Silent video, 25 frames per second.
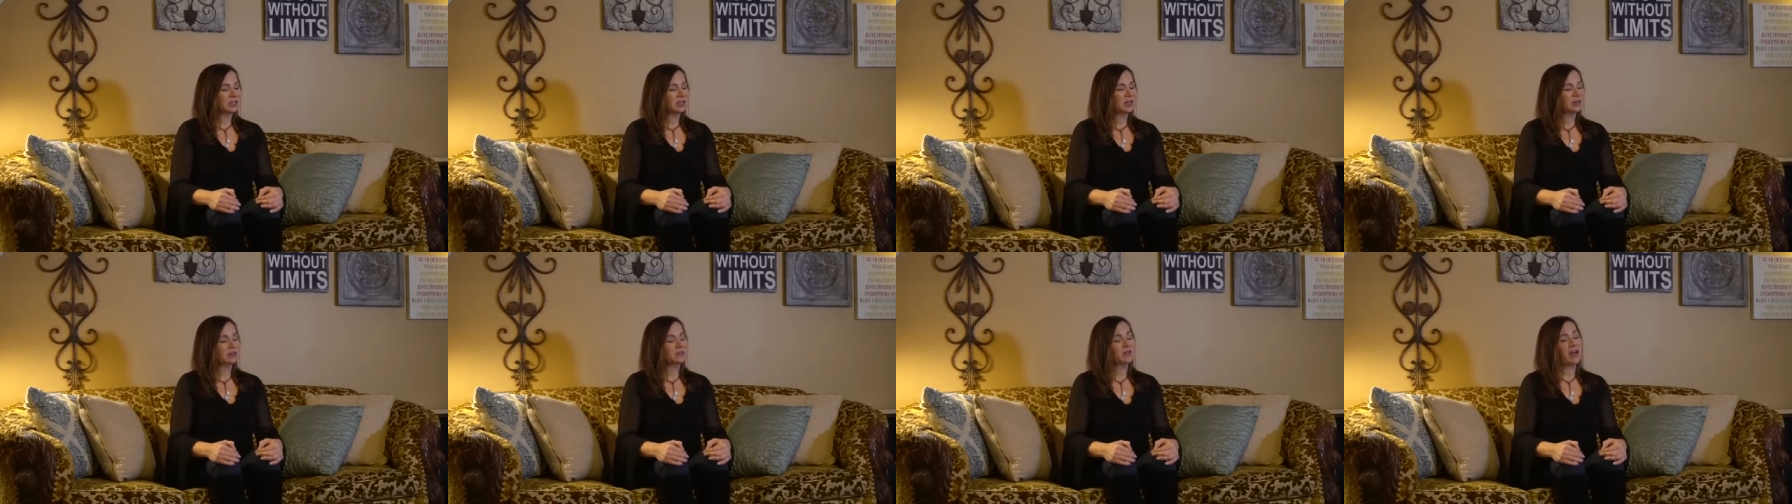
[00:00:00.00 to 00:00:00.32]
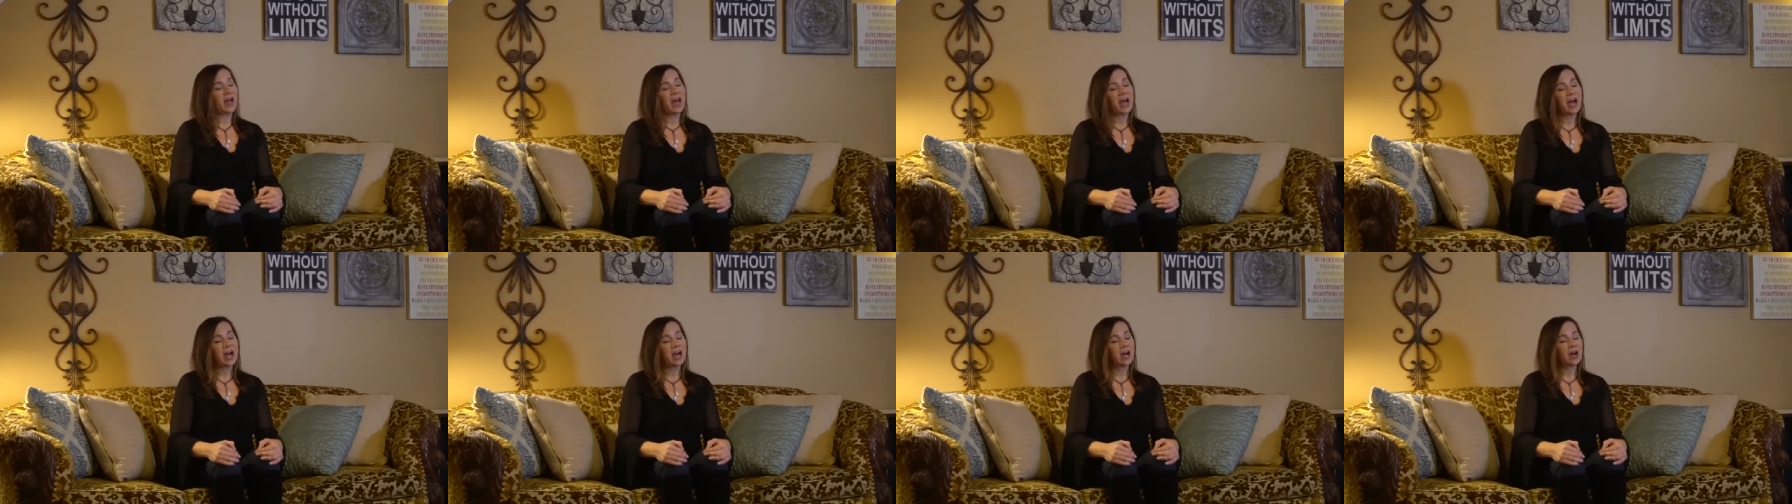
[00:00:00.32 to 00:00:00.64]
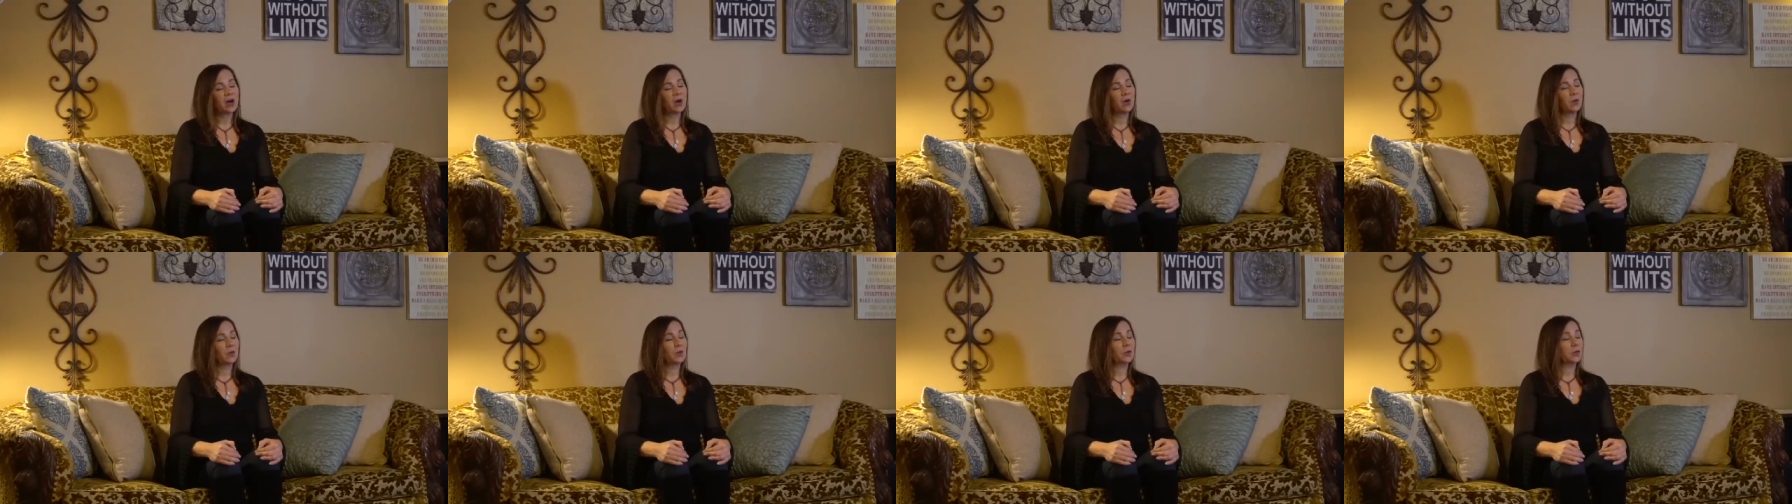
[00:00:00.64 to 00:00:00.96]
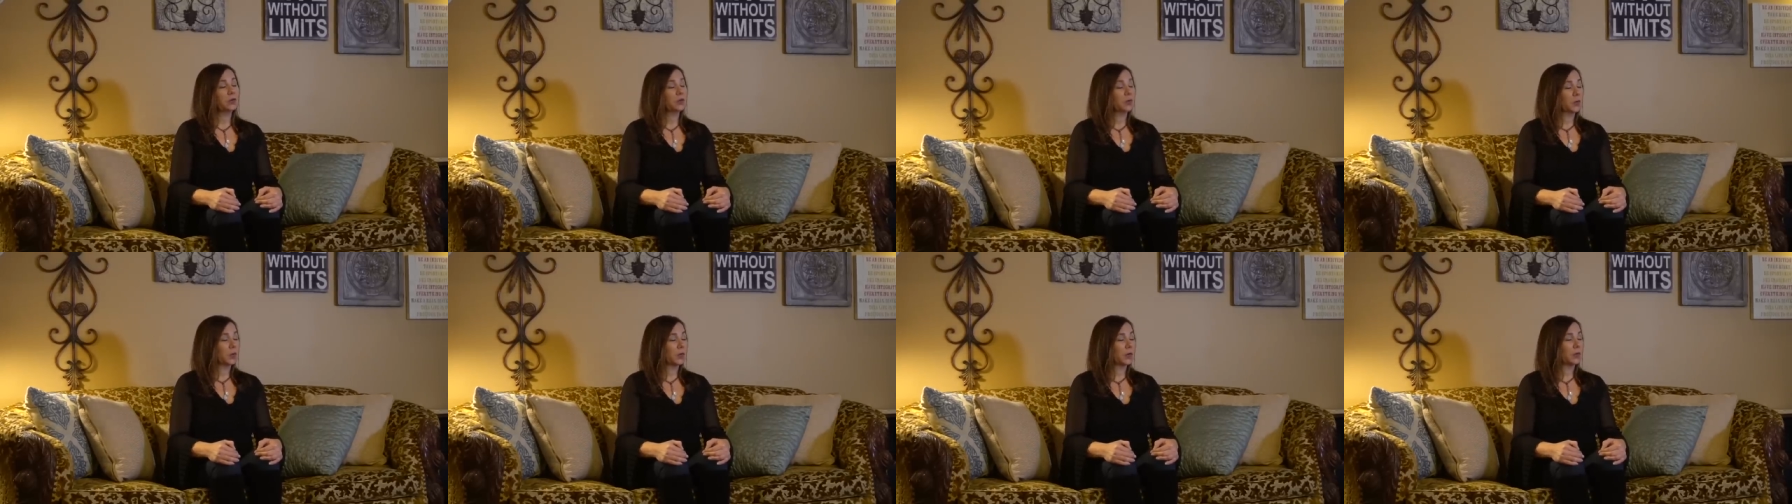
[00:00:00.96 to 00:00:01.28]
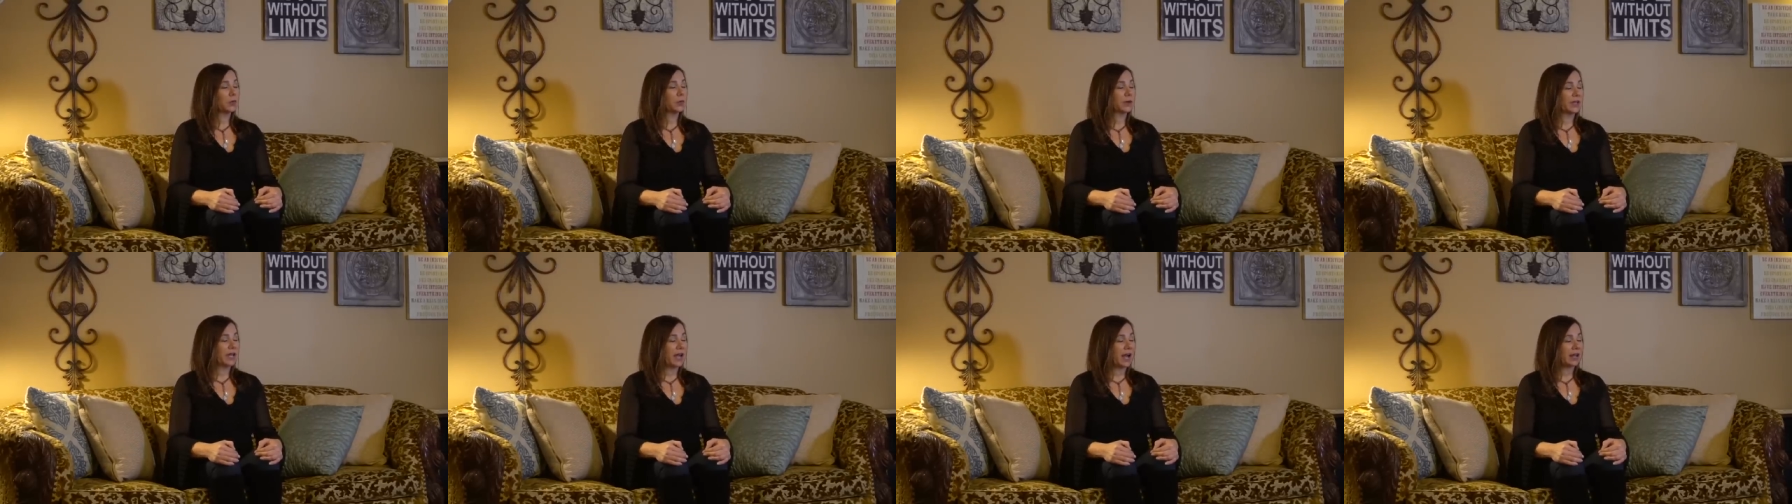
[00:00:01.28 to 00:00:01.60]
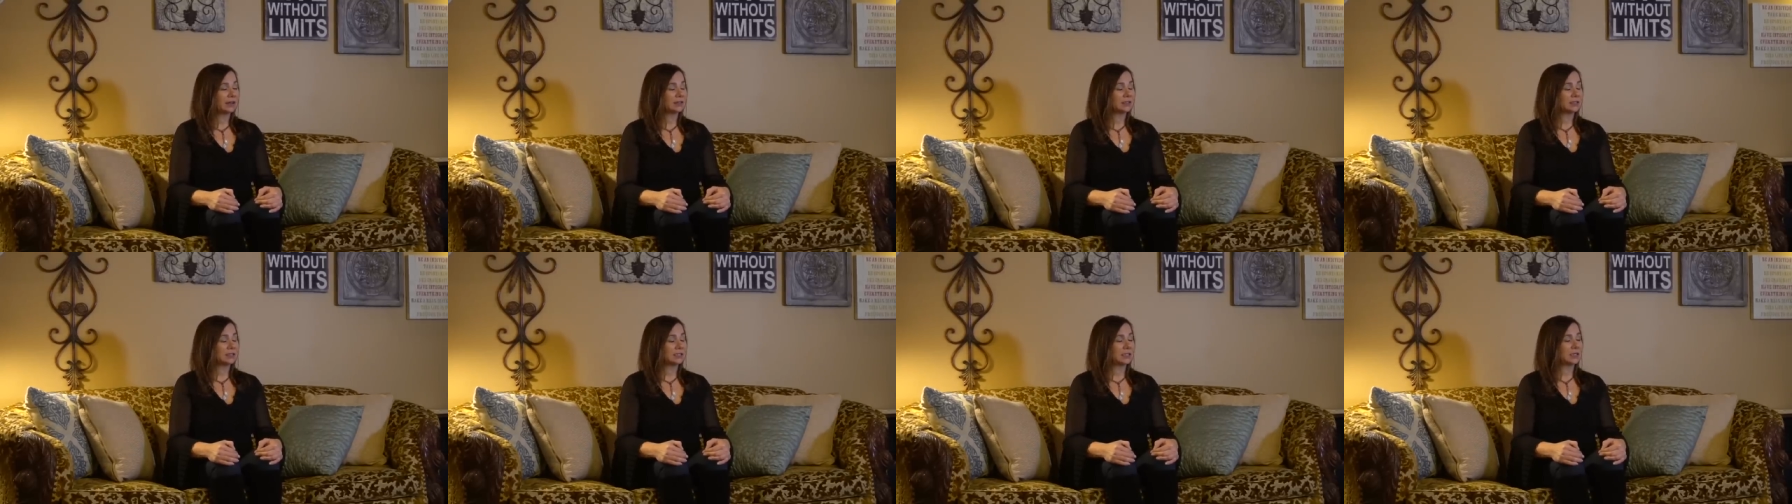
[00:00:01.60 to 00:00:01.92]
of how your
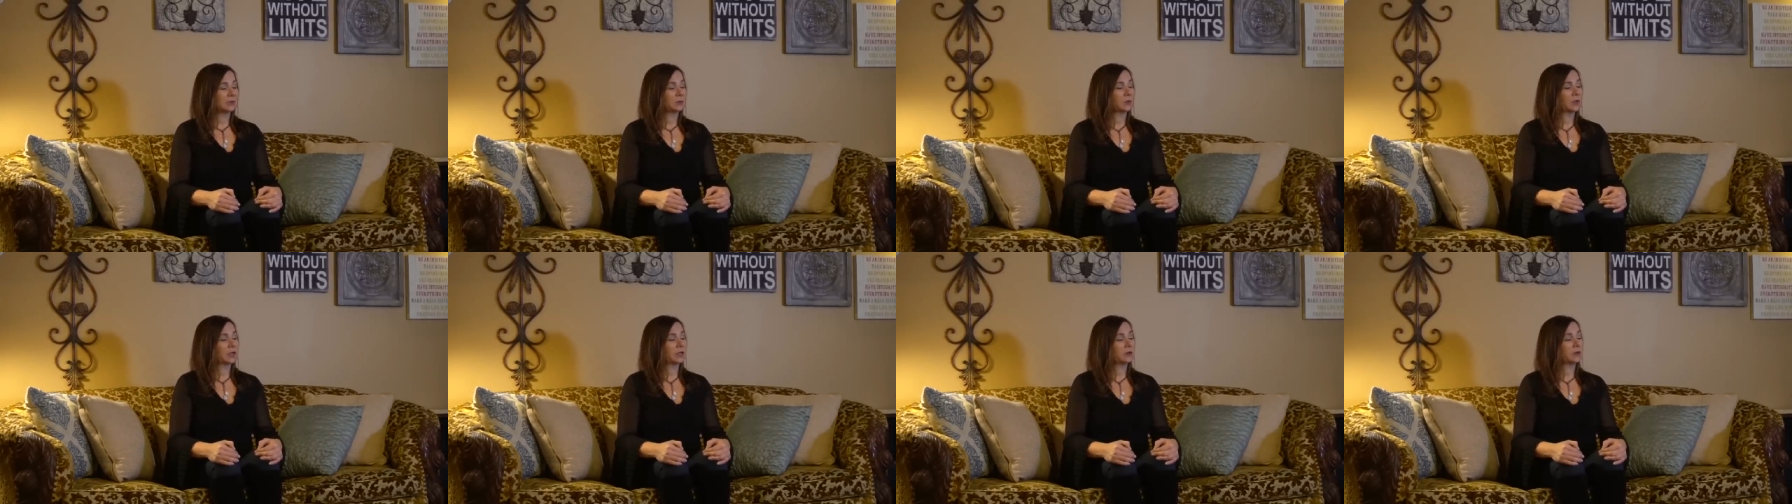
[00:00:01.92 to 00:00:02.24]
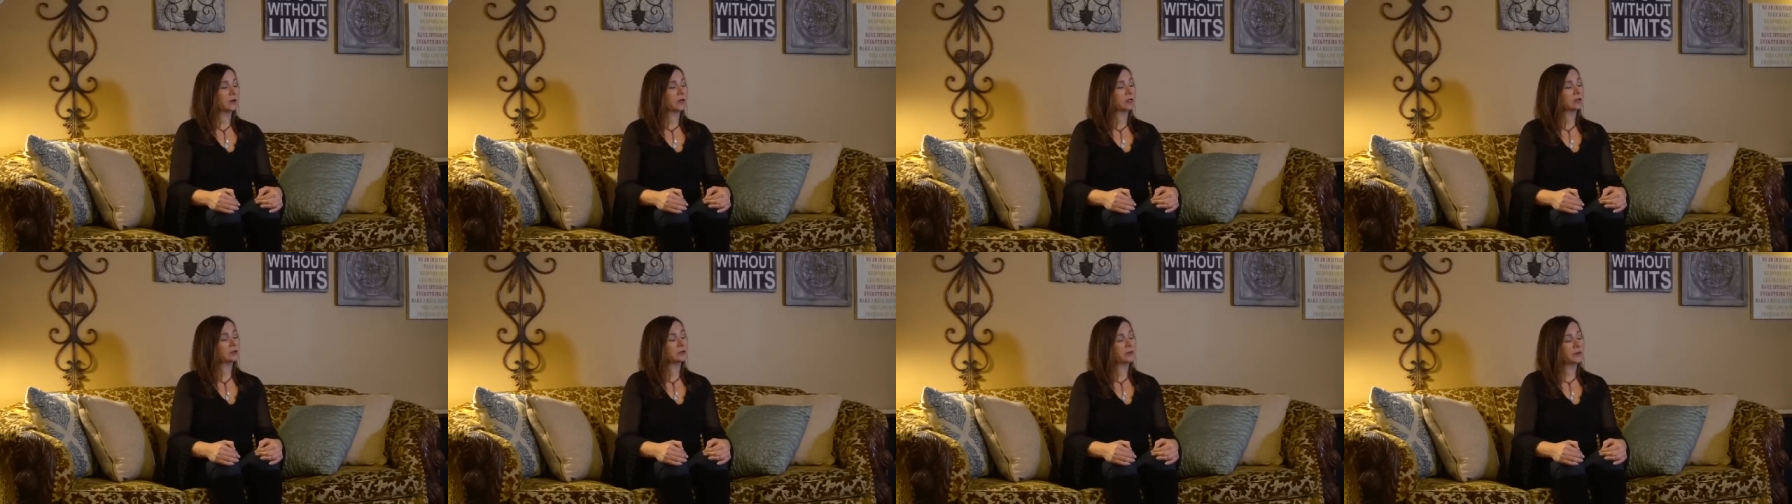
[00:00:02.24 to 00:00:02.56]
reality and what you are